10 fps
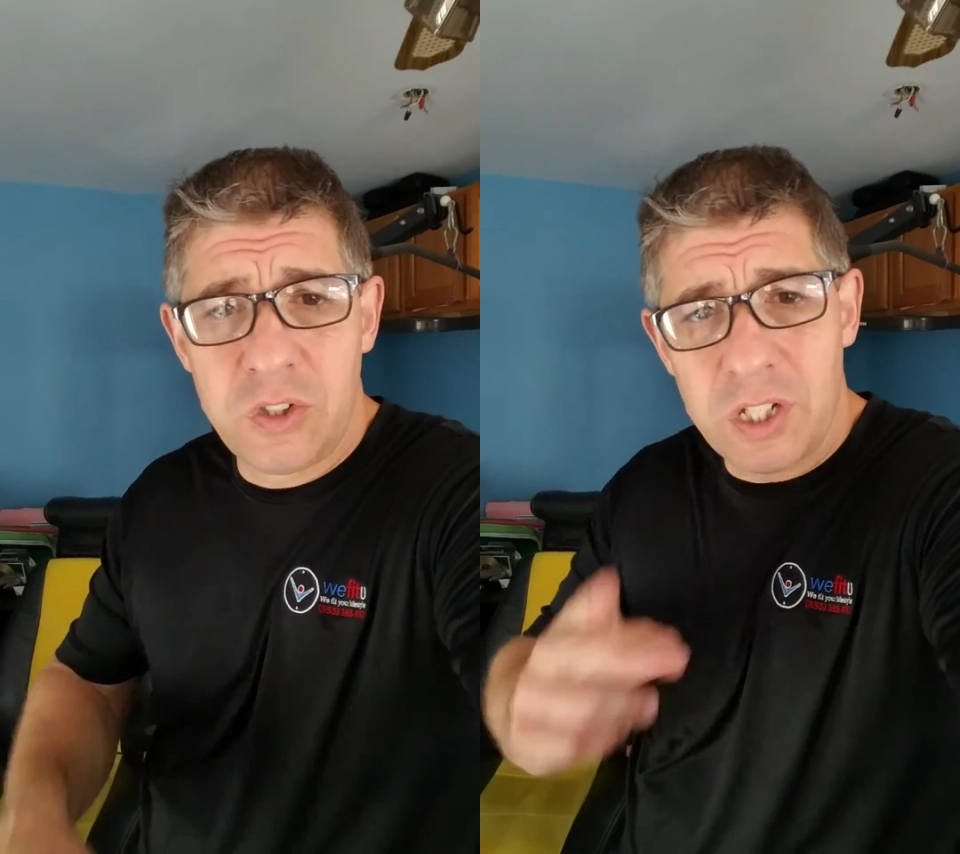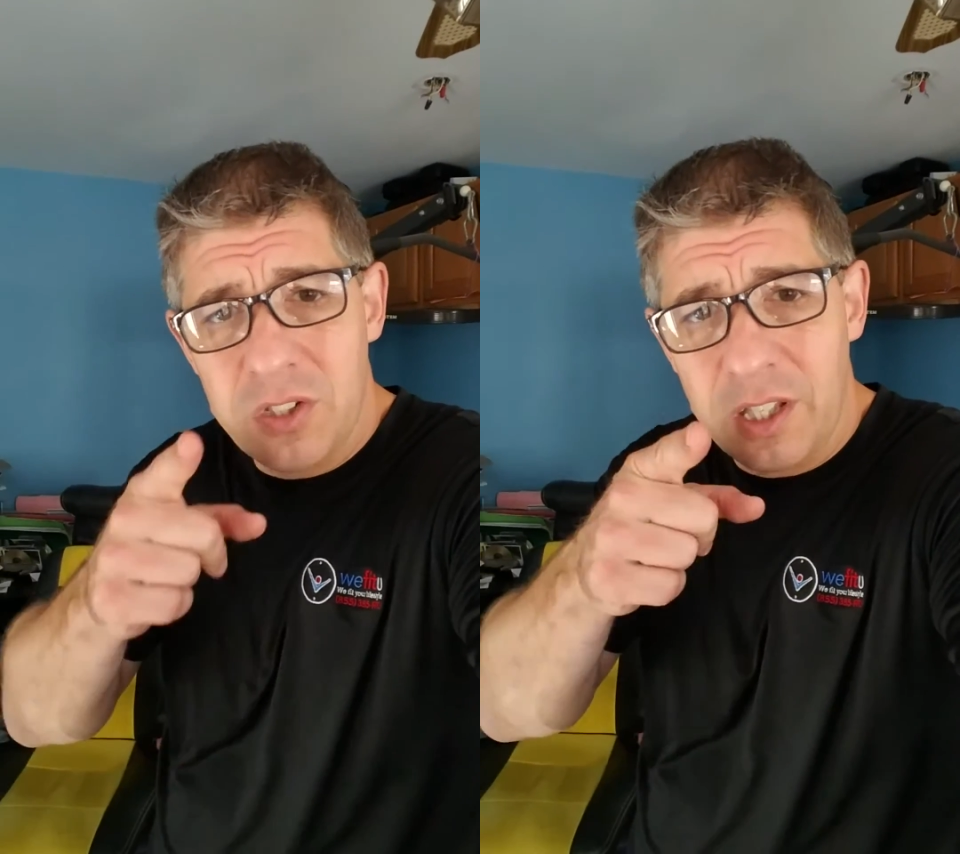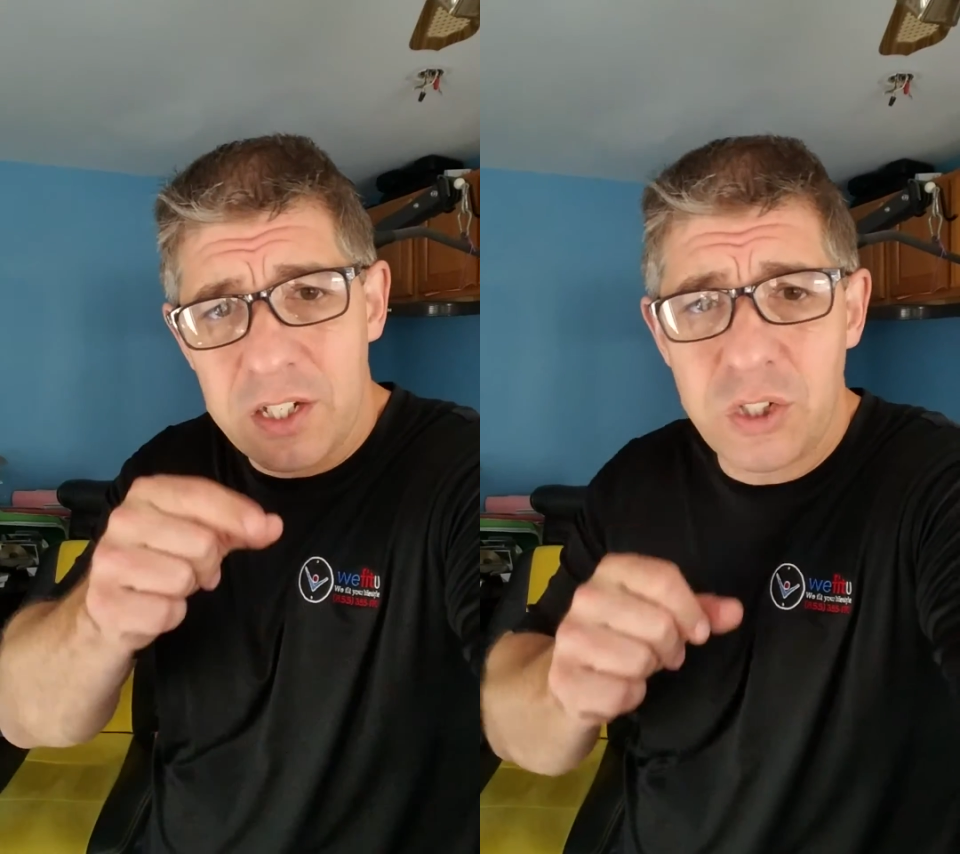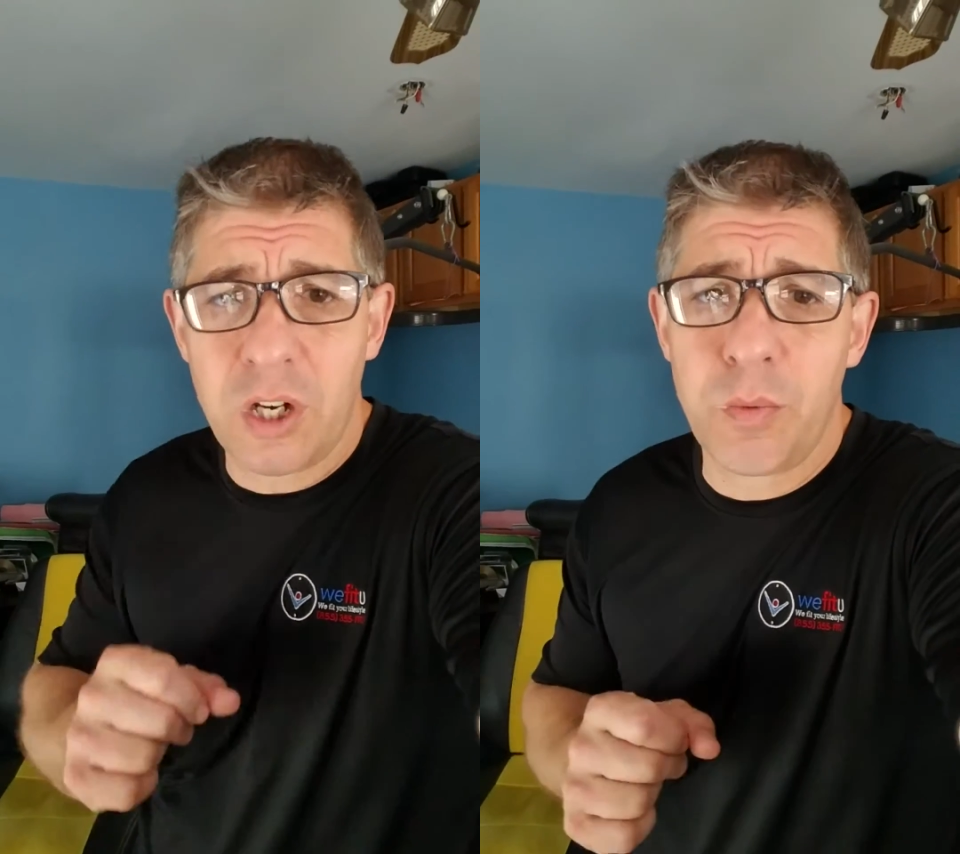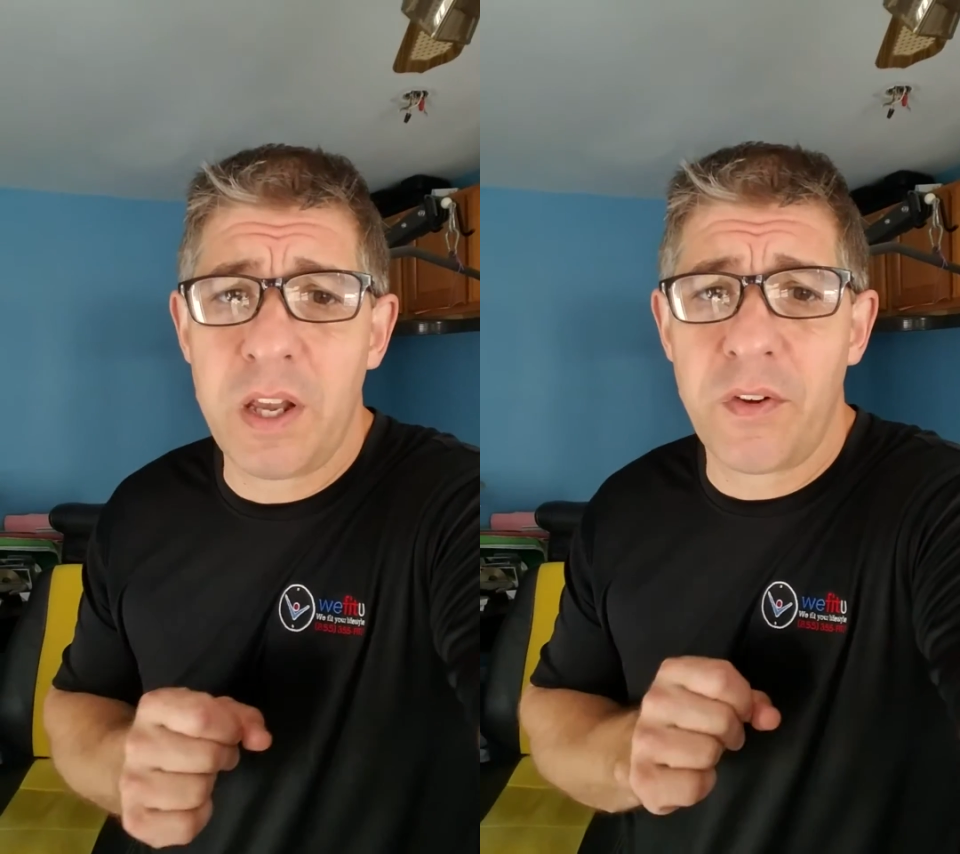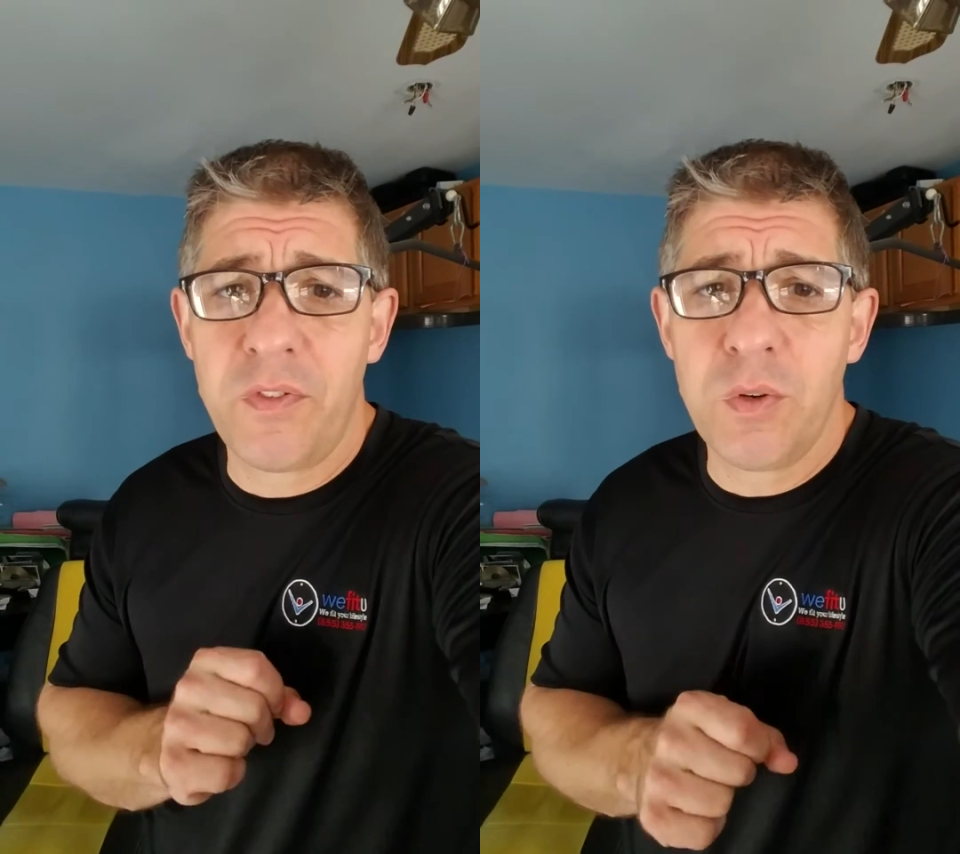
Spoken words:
Just to let you know, we have a few